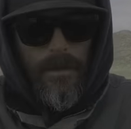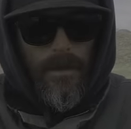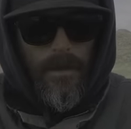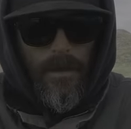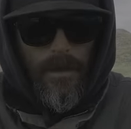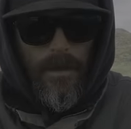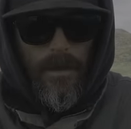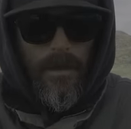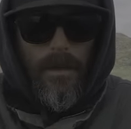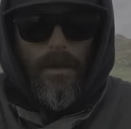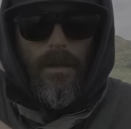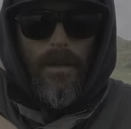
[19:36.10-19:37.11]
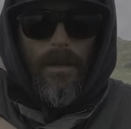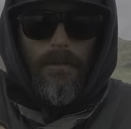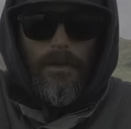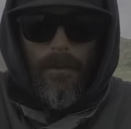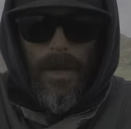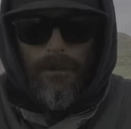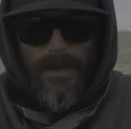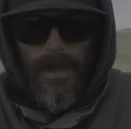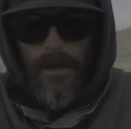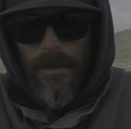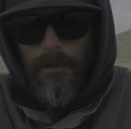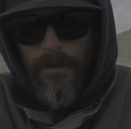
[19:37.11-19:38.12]
I'm gonna pop
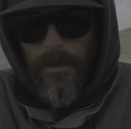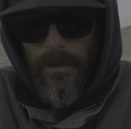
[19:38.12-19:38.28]
that up real